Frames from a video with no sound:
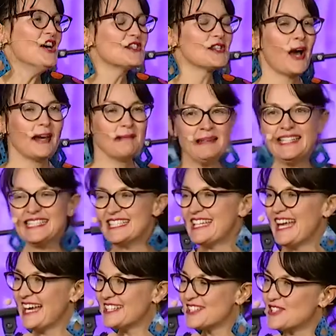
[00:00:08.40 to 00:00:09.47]
So I'm here
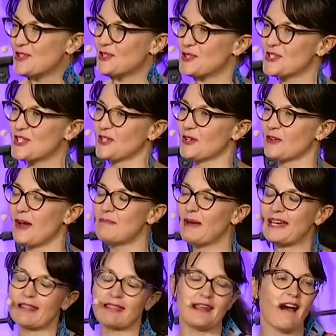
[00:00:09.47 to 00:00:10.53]
today to talk to you
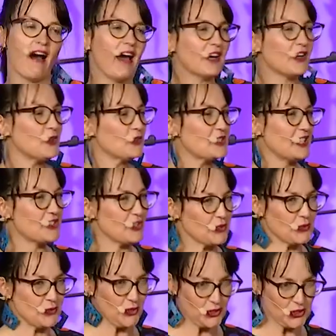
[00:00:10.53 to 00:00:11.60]
about a thing I call
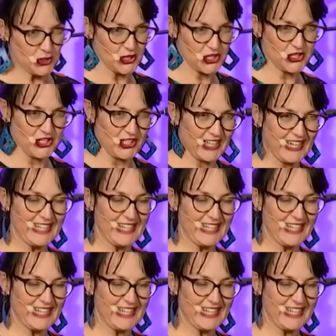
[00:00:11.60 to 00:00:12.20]
digital nutrition,